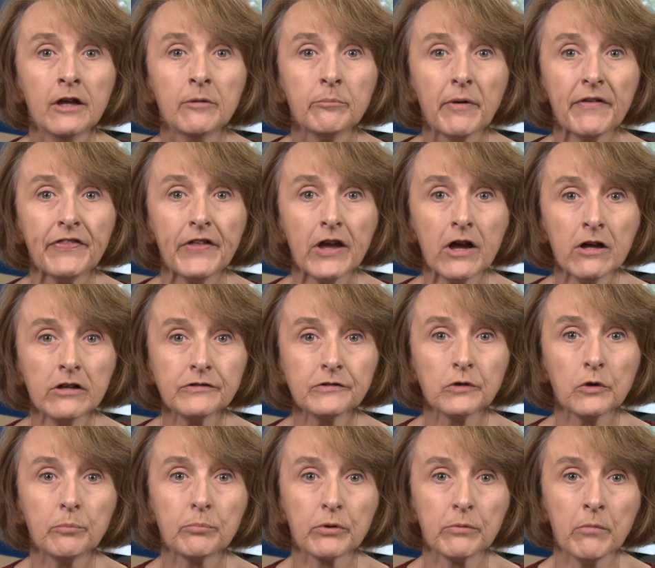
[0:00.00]
but they
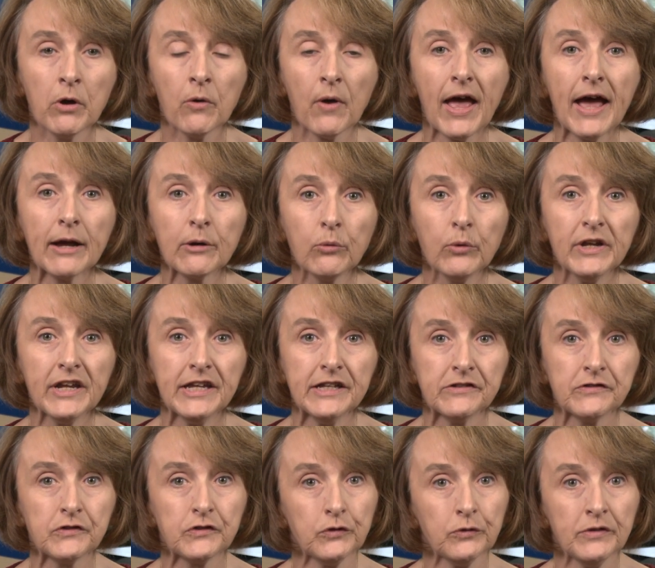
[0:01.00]
also promote equity
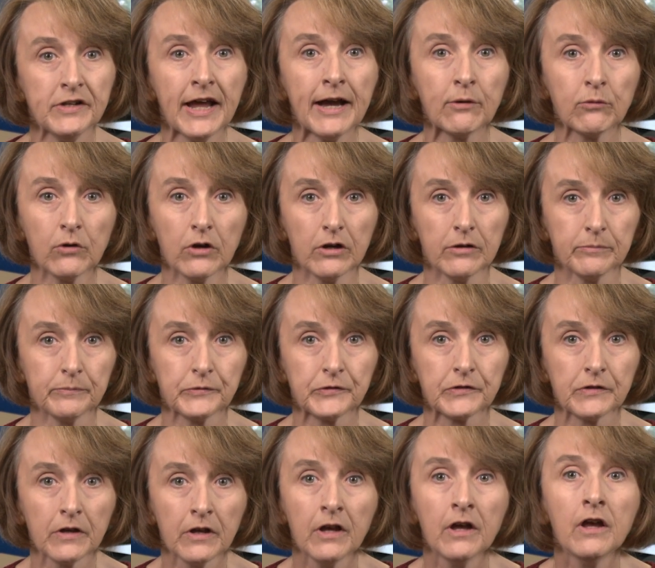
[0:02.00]
in student outcomes.